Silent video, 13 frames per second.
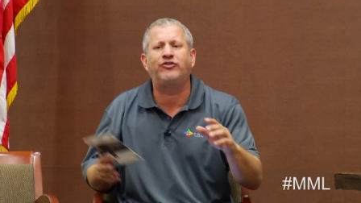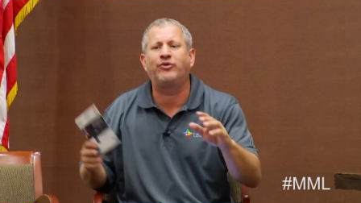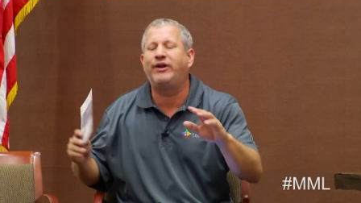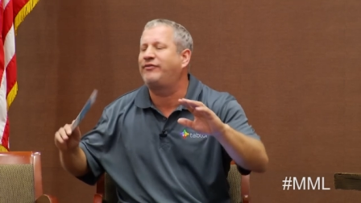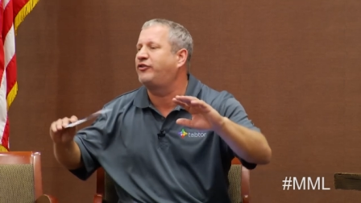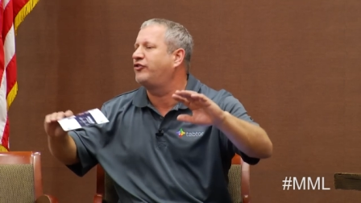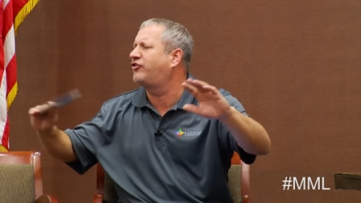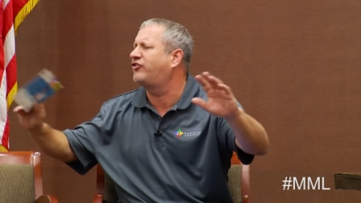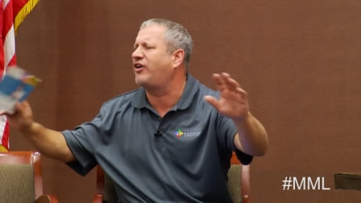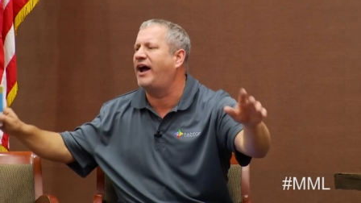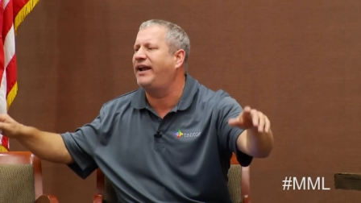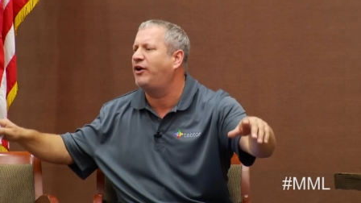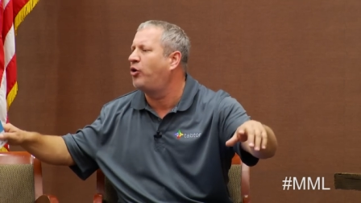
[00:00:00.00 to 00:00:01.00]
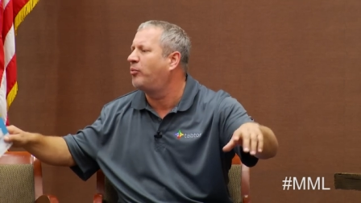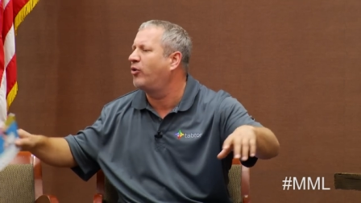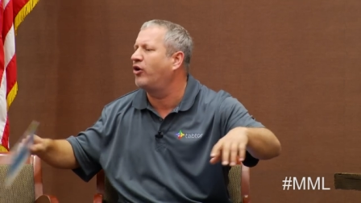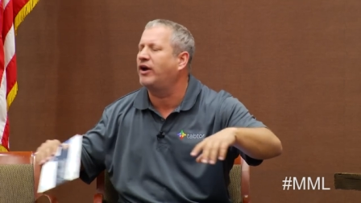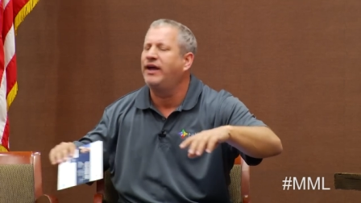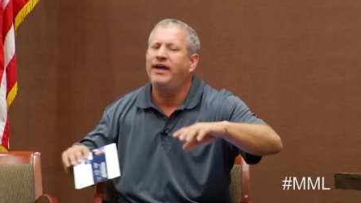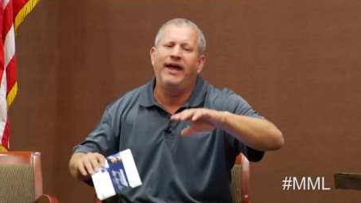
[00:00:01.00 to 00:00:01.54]
don't have to sign
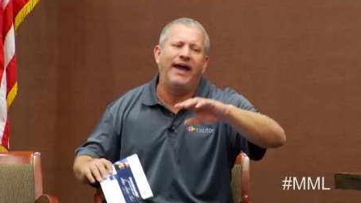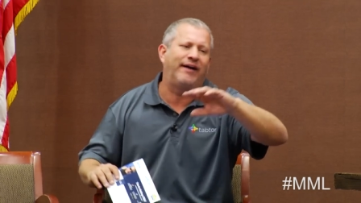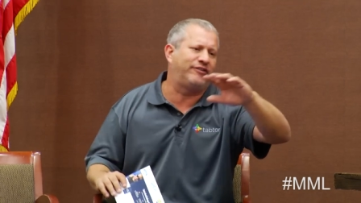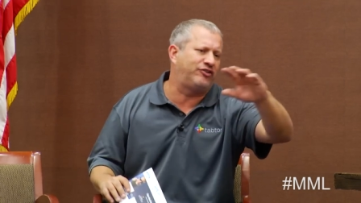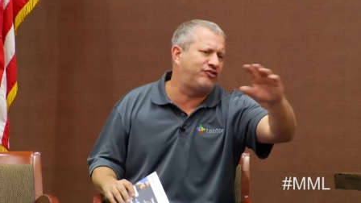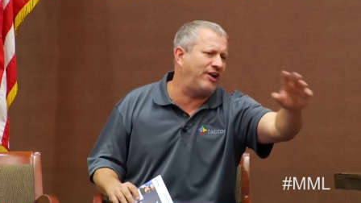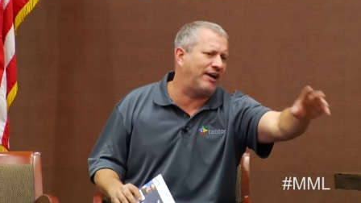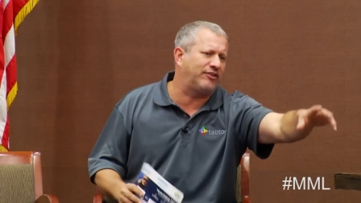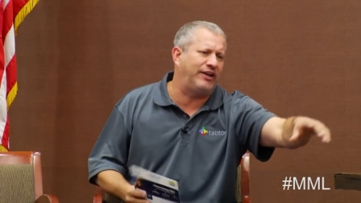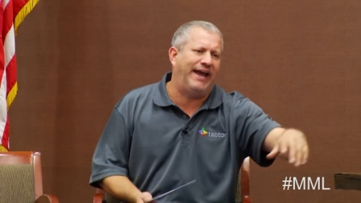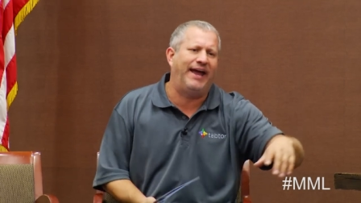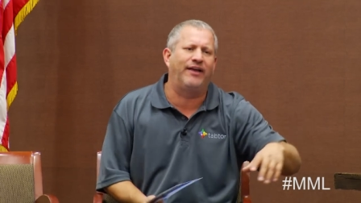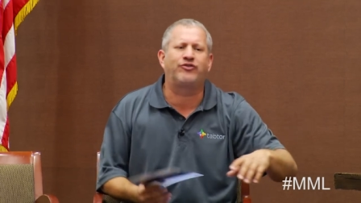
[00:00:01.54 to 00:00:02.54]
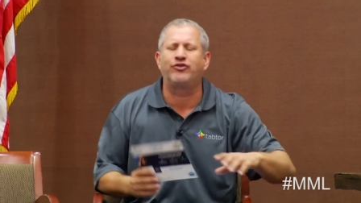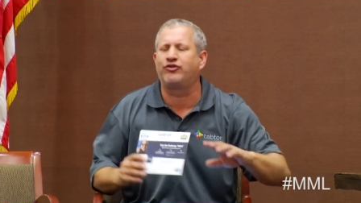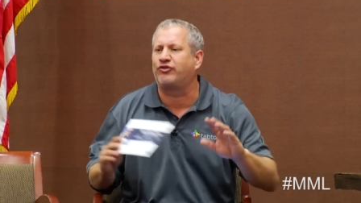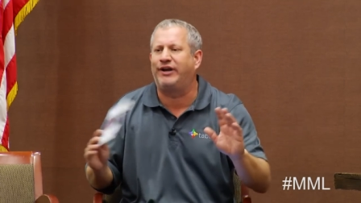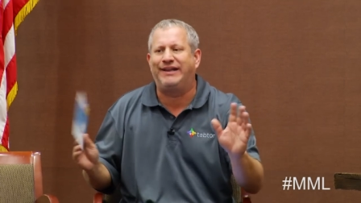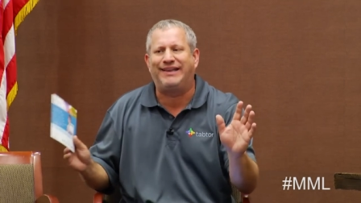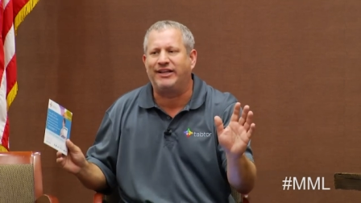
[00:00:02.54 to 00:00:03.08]
homework, have to check the answers or
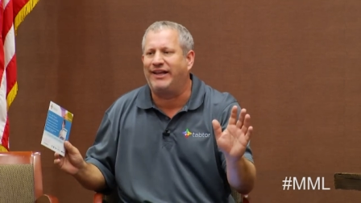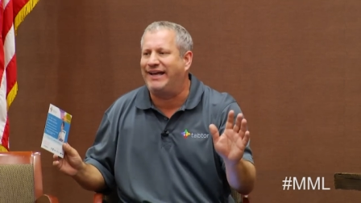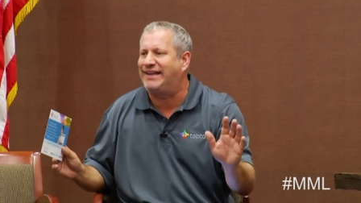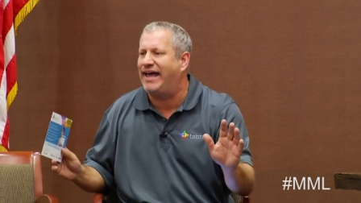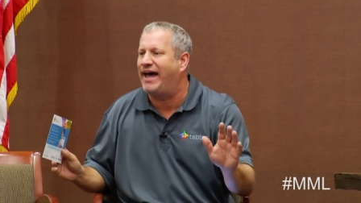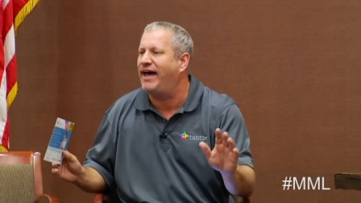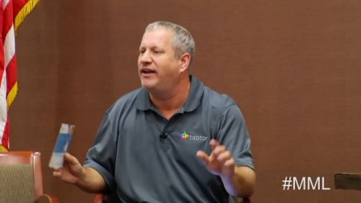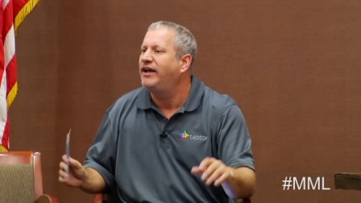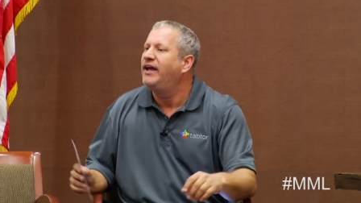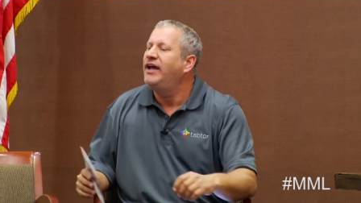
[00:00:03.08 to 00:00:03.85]
anything like that.